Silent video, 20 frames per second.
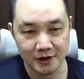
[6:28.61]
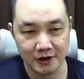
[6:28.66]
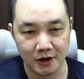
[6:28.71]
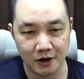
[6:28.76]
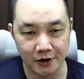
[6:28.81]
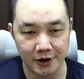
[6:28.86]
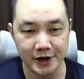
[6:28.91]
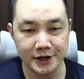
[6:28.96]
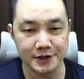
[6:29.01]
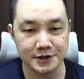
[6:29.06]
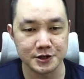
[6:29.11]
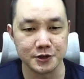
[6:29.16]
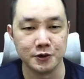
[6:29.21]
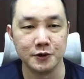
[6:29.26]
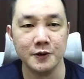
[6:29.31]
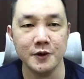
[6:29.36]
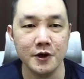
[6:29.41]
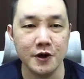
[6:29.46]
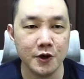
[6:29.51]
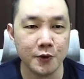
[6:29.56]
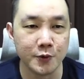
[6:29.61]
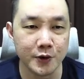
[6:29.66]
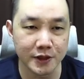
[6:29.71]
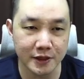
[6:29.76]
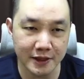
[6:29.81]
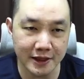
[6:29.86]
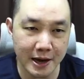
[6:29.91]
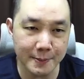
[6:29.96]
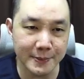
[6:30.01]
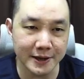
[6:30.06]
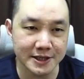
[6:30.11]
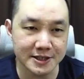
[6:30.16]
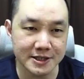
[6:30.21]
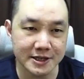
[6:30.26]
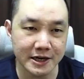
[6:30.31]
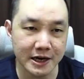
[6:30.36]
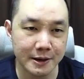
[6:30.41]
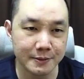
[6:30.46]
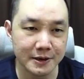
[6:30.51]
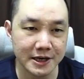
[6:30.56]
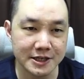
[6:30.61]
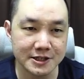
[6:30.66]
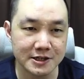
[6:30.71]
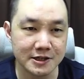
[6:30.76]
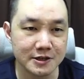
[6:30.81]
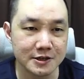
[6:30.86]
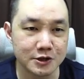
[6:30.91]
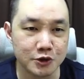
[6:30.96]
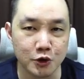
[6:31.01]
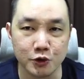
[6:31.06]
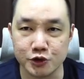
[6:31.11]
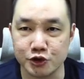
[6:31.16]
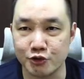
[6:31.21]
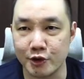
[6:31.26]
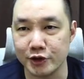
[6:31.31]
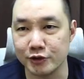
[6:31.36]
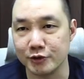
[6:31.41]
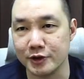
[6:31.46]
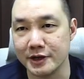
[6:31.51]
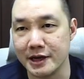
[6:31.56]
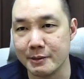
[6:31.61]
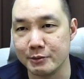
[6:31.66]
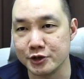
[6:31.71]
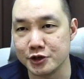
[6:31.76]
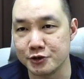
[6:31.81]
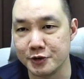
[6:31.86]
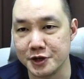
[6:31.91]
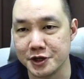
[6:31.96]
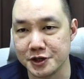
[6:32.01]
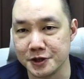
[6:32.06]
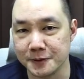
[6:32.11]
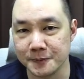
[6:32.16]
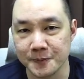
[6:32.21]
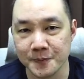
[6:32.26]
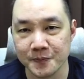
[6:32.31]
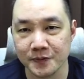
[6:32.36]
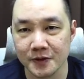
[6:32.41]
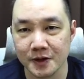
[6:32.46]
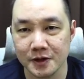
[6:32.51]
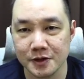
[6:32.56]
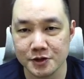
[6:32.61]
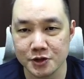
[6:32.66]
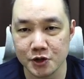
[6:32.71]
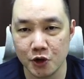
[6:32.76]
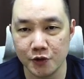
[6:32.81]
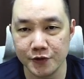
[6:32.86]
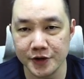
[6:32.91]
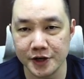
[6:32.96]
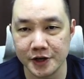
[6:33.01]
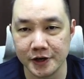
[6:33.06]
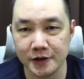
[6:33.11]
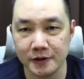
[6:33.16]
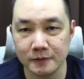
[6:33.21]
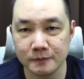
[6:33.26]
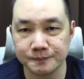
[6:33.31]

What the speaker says: All right. So with that being said, let's just go straight to the demonstration. So over here,